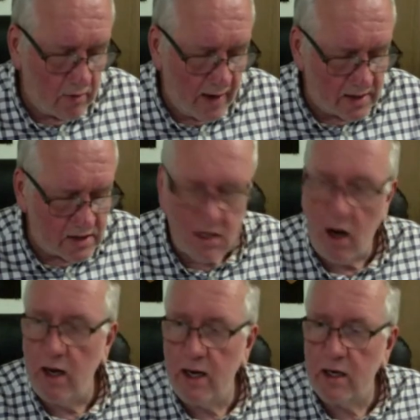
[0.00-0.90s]
that's
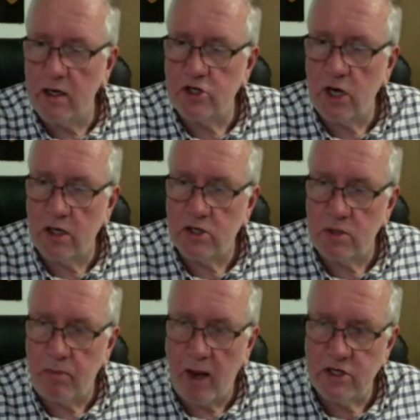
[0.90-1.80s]
slightly going to change the
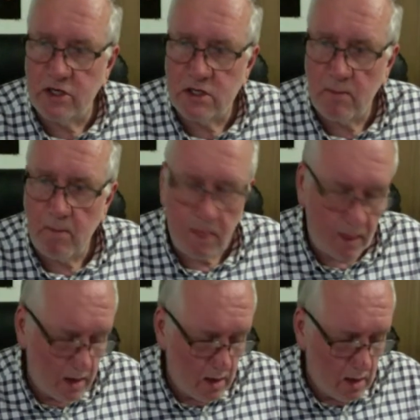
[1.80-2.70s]
pages.
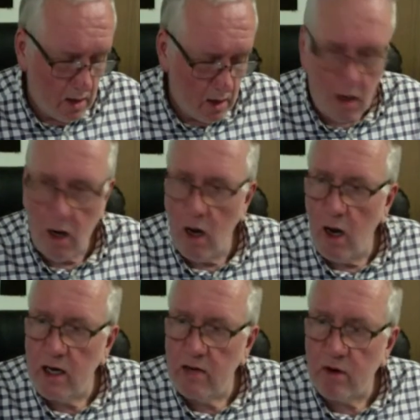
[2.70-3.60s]

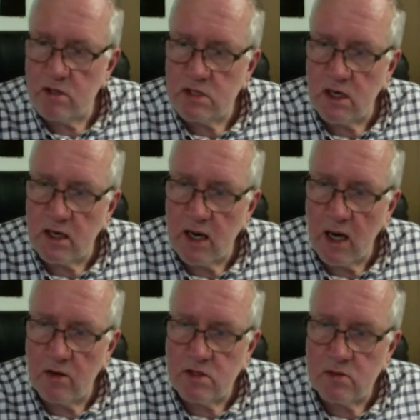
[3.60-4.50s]
EvoStick
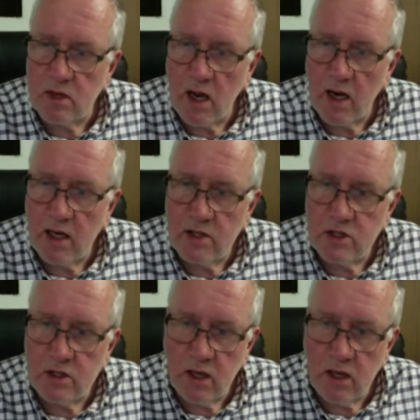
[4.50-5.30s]
yellows with age.